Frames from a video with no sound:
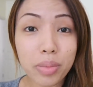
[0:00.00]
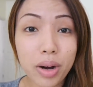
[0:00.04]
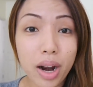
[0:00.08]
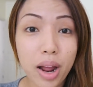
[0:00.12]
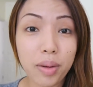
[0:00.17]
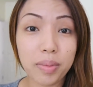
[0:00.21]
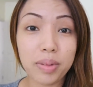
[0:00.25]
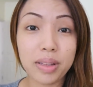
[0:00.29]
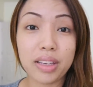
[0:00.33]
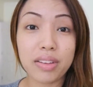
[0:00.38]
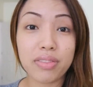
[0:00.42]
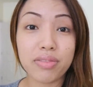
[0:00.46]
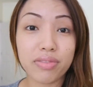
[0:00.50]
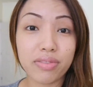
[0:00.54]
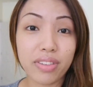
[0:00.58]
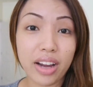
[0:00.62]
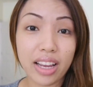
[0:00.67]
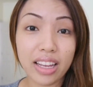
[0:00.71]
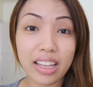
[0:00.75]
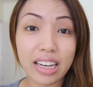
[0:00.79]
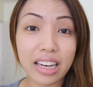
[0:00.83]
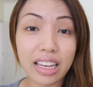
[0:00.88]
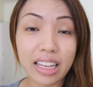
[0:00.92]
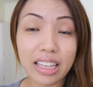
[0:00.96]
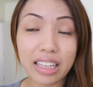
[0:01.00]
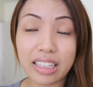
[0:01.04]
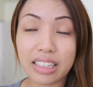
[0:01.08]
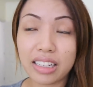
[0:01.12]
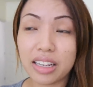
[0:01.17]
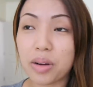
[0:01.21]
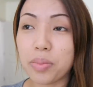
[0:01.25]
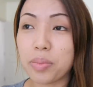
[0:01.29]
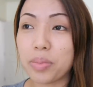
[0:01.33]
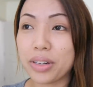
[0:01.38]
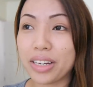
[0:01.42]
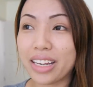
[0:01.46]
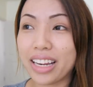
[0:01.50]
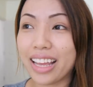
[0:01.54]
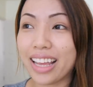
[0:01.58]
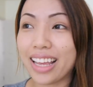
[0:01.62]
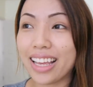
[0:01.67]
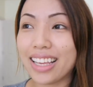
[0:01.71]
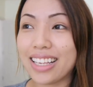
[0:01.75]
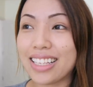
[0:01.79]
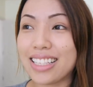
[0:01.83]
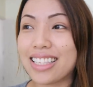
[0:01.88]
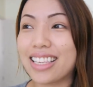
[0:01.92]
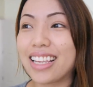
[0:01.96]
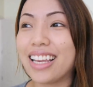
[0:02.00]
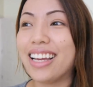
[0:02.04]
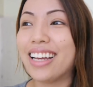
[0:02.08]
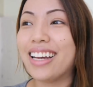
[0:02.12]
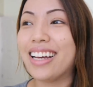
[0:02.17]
probably fighting in a couple days.